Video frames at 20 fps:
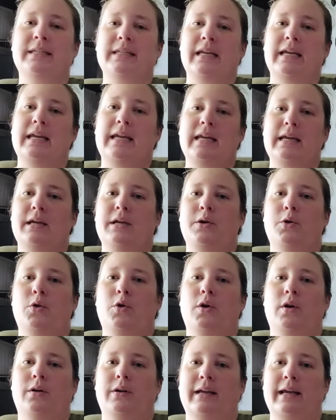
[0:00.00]
see
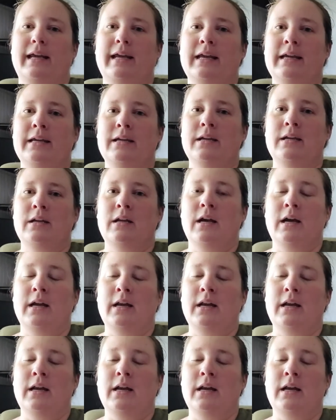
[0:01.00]
in